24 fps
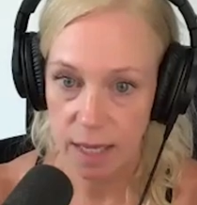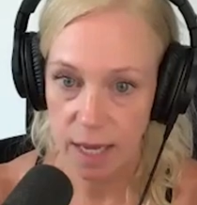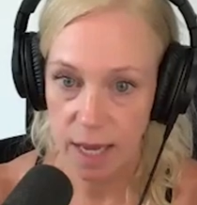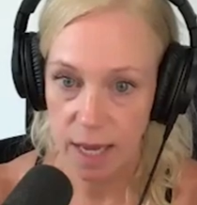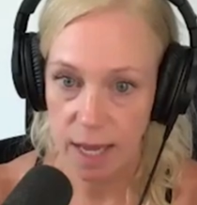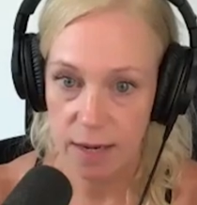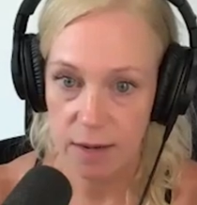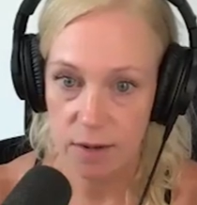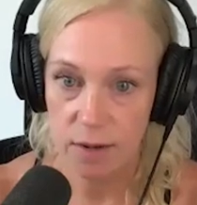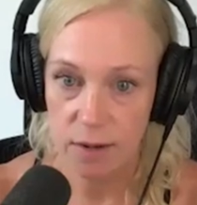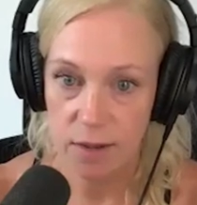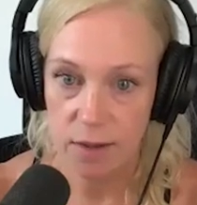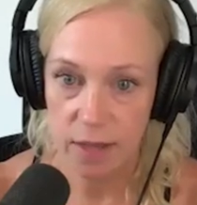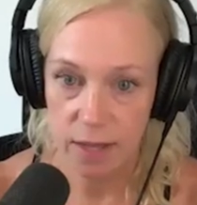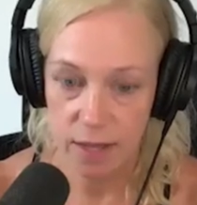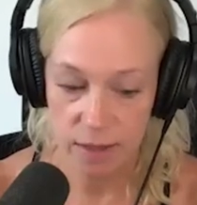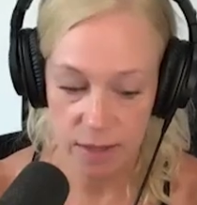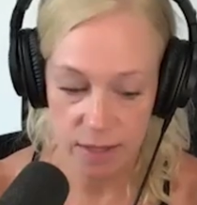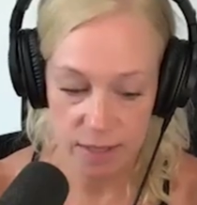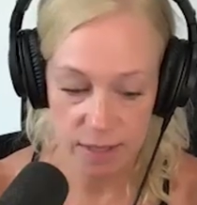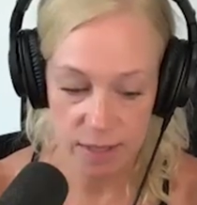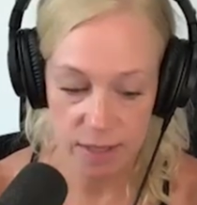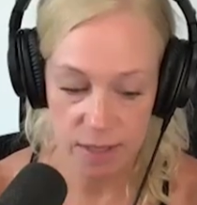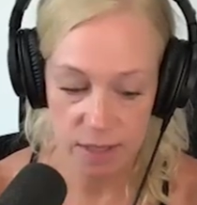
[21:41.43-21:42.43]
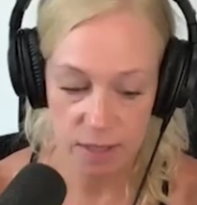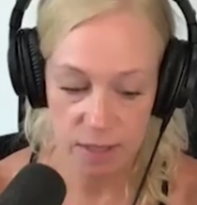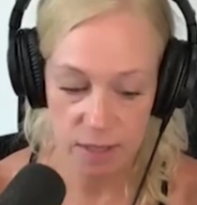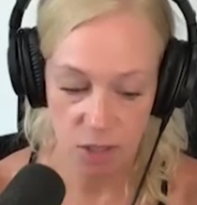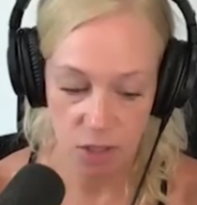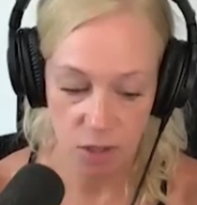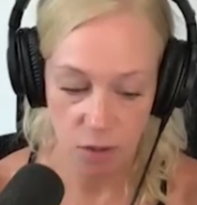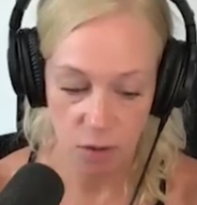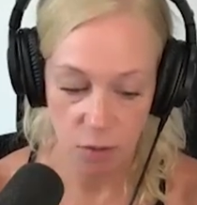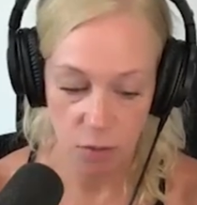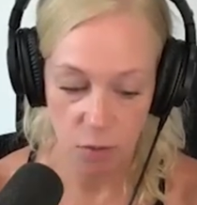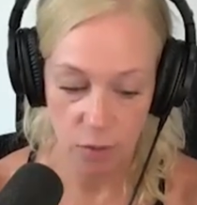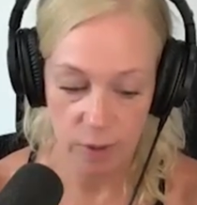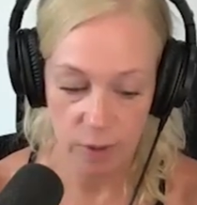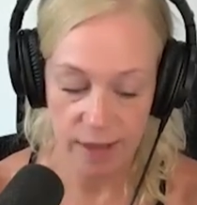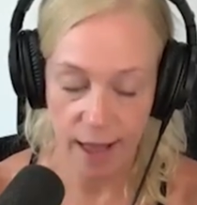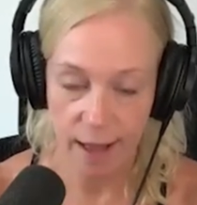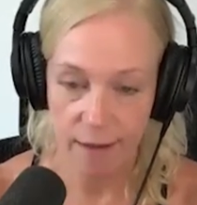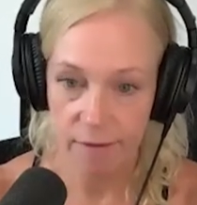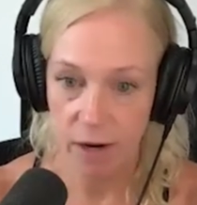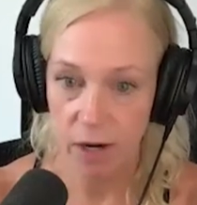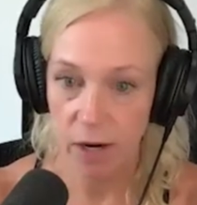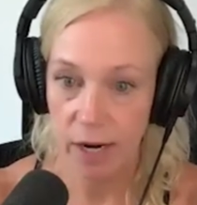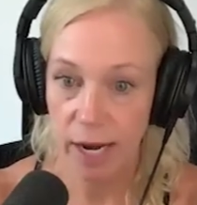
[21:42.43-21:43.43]
And then this is, you know, we
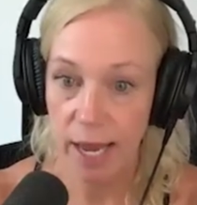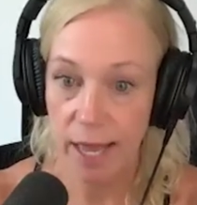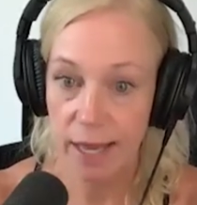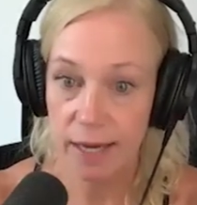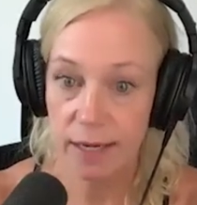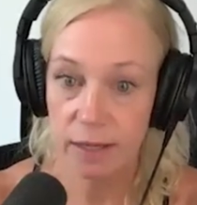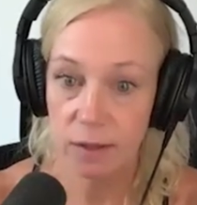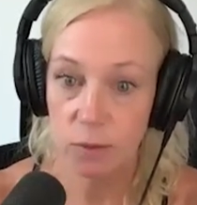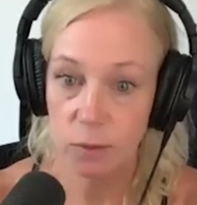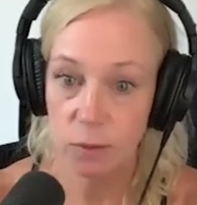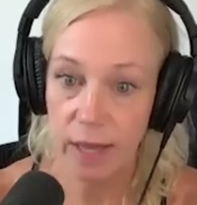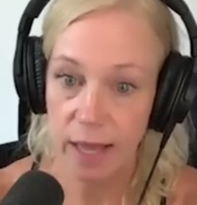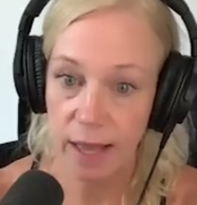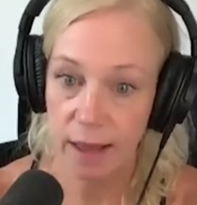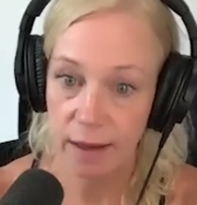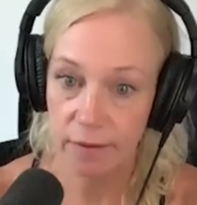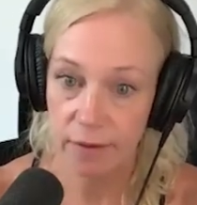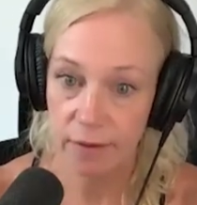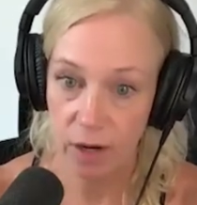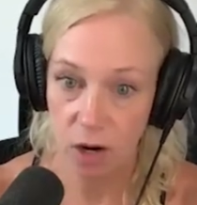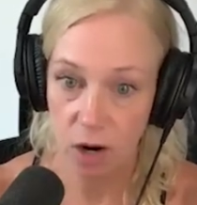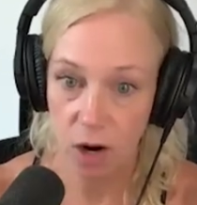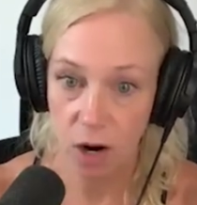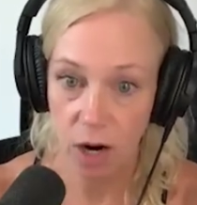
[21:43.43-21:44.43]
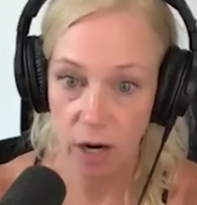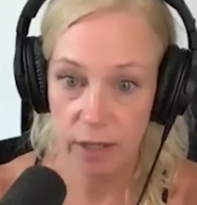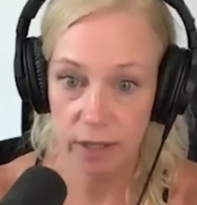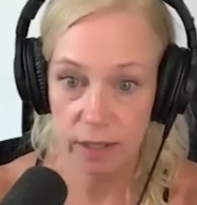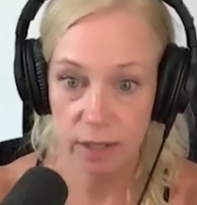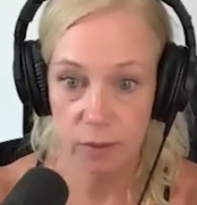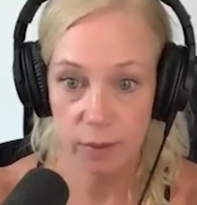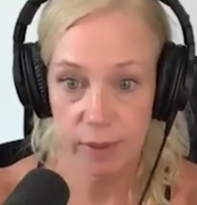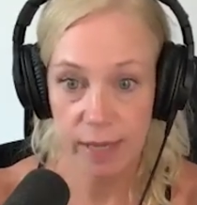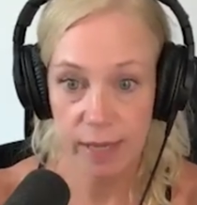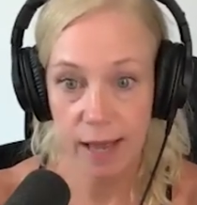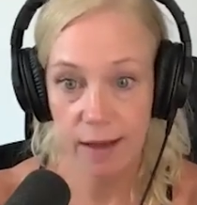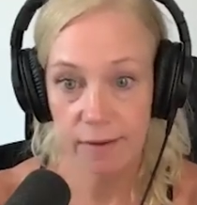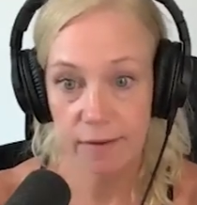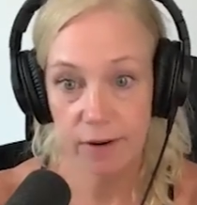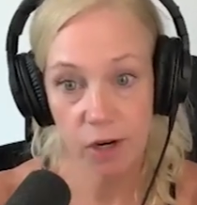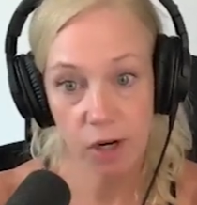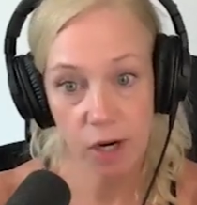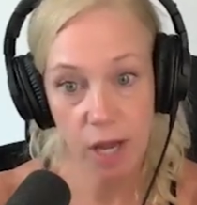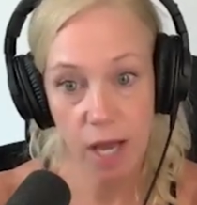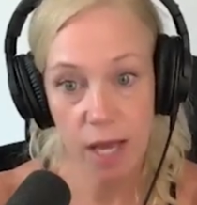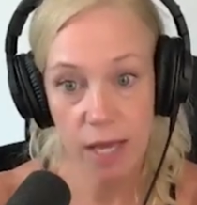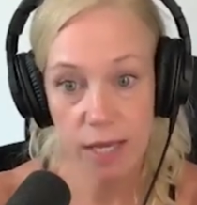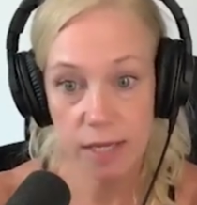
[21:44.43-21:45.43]
have our head and we have our heart and we have our
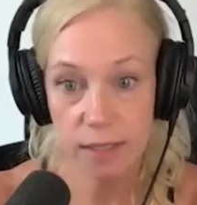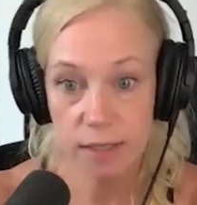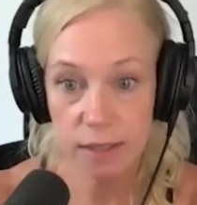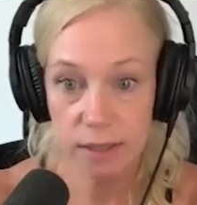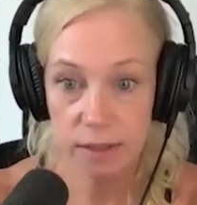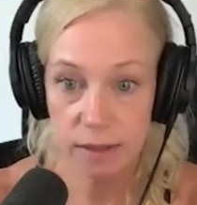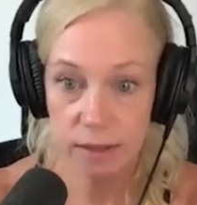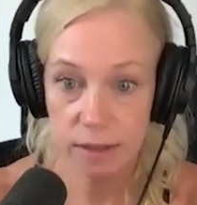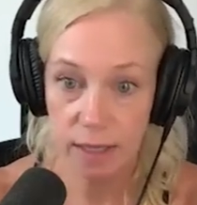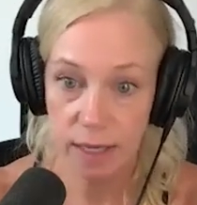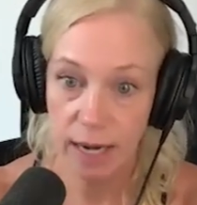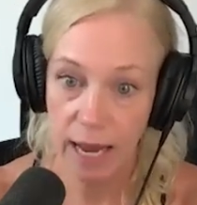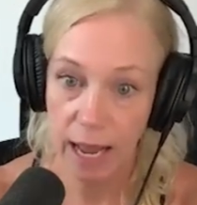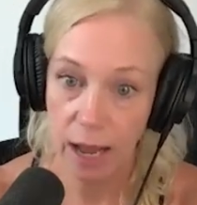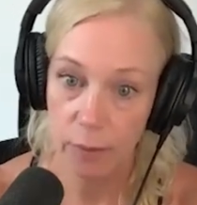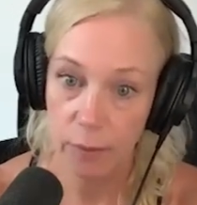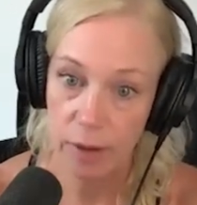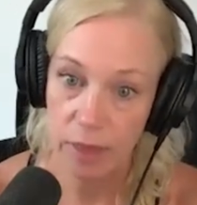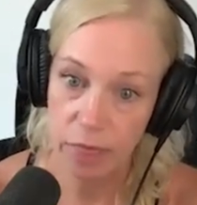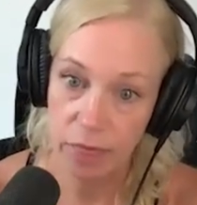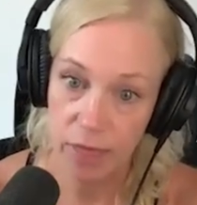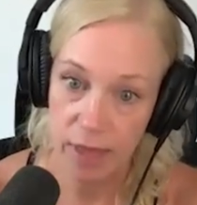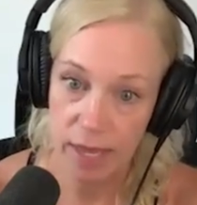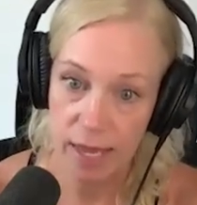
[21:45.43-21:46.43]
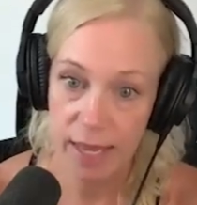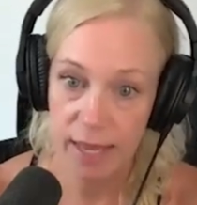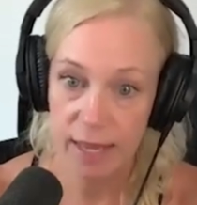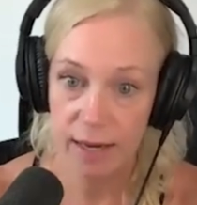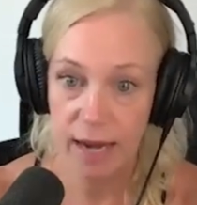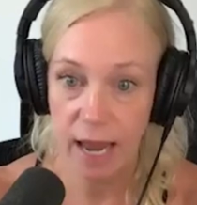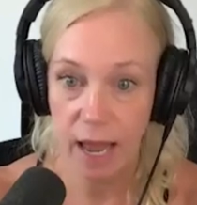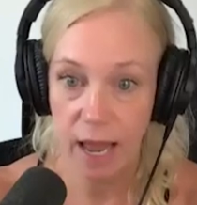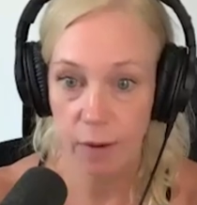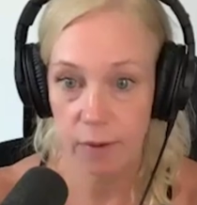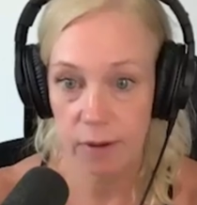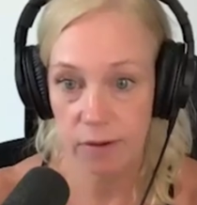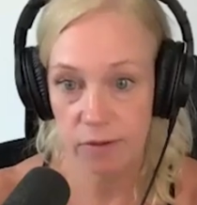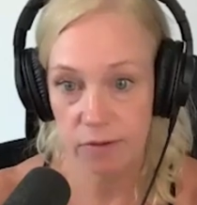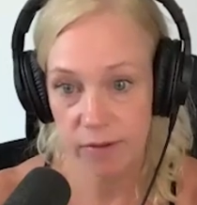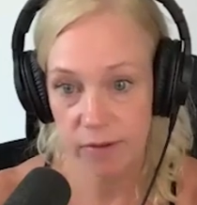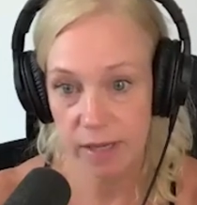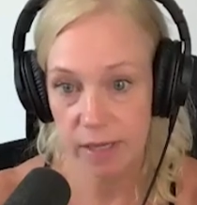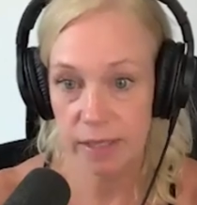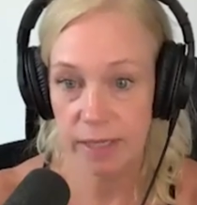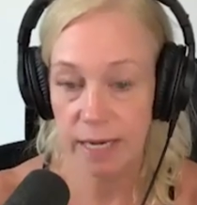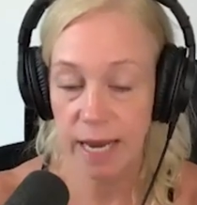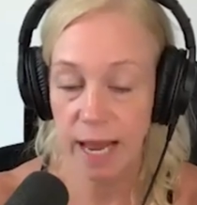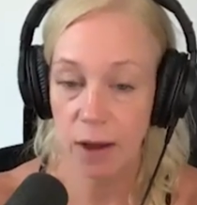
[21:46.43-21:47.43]
gut and how we think and how we
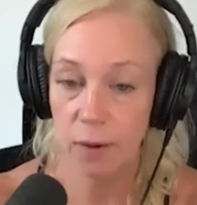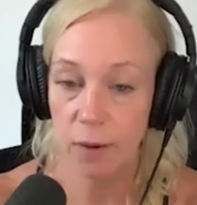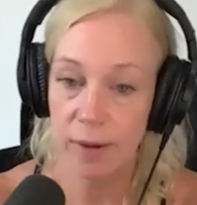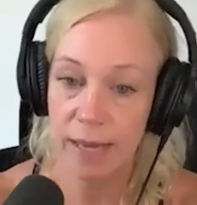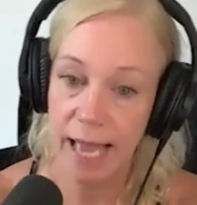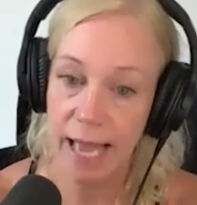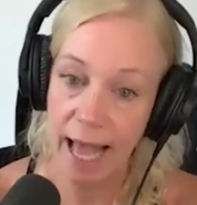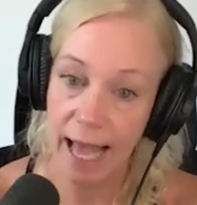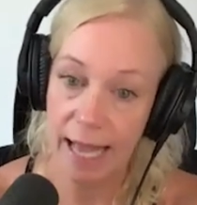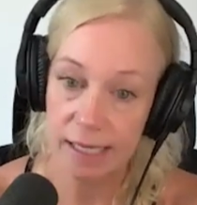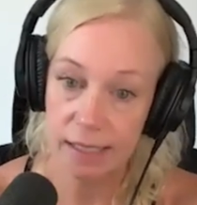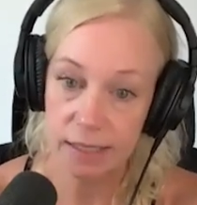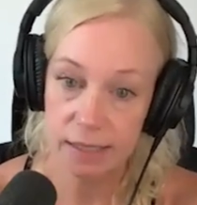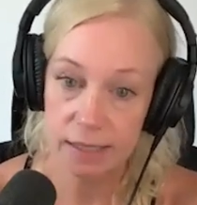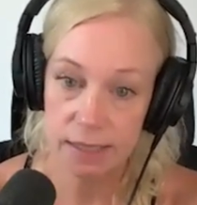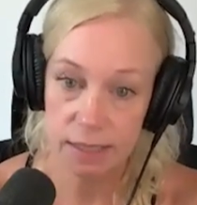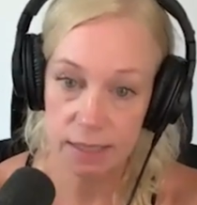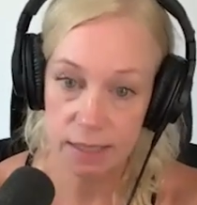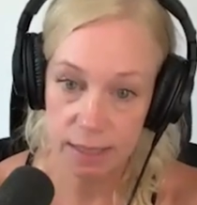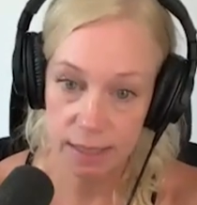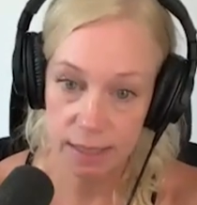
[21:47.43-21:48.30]
feel and how we act